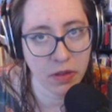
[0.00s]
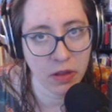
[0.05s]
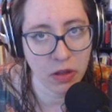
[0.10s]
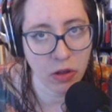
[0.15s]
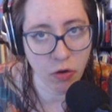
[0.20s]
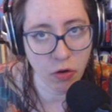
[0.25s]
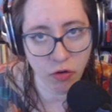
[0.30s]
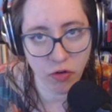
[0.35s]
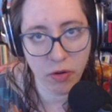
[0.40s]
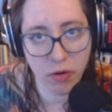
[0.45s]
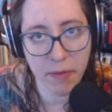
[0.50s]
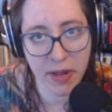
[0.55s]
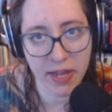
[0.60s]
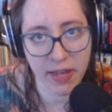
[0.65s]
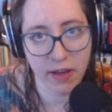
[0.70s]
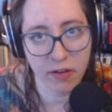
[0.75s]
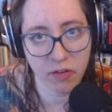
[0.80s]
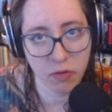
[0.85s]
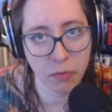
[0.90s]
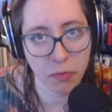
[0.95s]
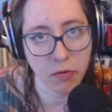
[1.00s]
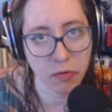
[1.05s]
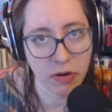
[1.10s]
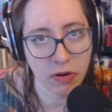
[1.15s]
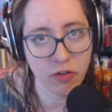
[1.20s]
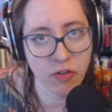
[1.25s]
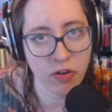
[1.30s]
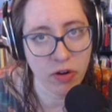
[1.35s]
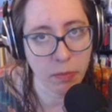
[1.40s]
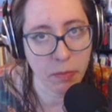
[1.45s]
you should make
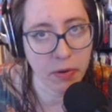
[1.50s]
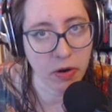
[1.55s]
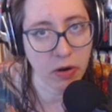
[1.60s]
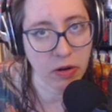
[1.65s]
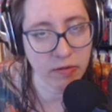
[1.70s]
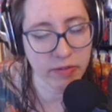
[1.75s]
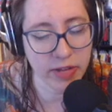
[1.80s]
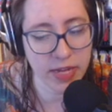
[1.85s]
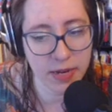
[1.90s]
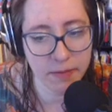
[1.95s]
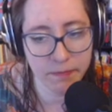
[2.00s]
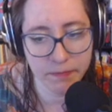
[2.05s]
exploration a part of it.